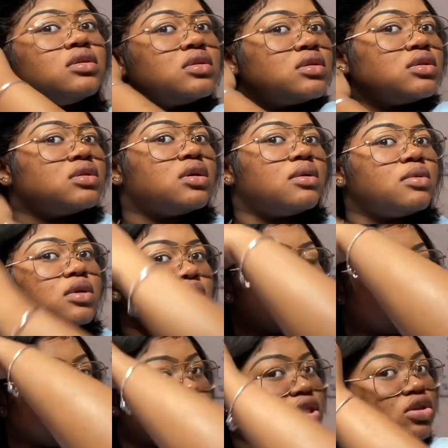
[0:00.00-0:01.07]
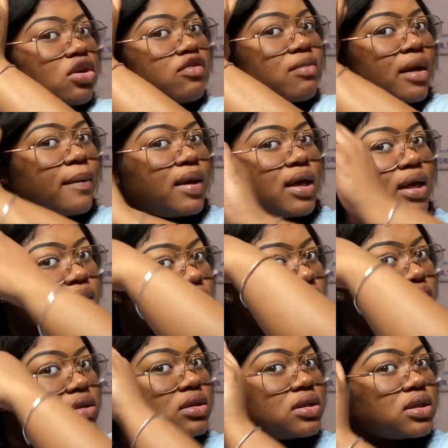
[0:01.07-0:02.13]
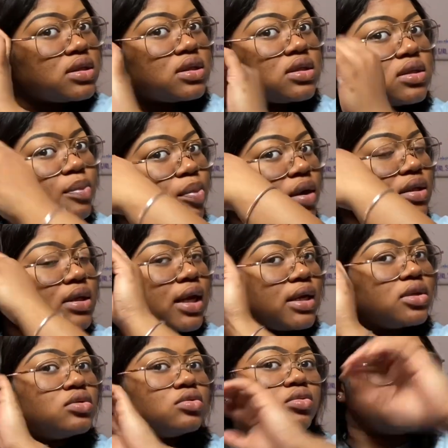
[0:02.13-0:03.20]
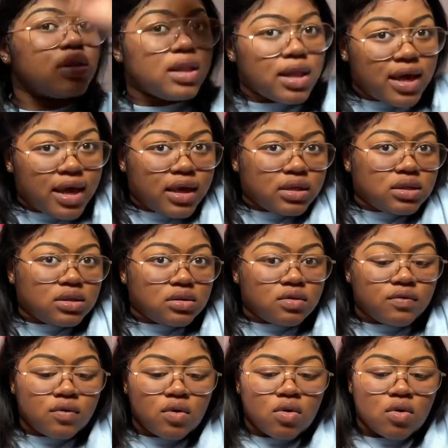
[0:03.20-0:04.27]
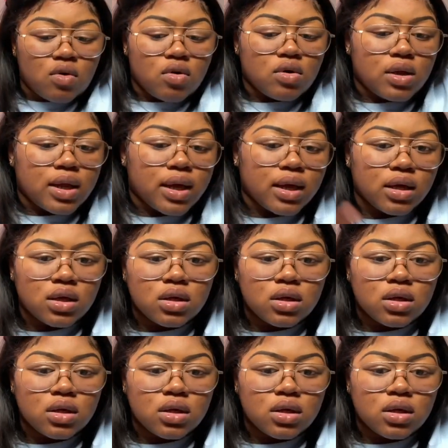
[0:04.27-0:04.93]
So I'm gonna section off my bangs. This is the part that I do last of all. Like,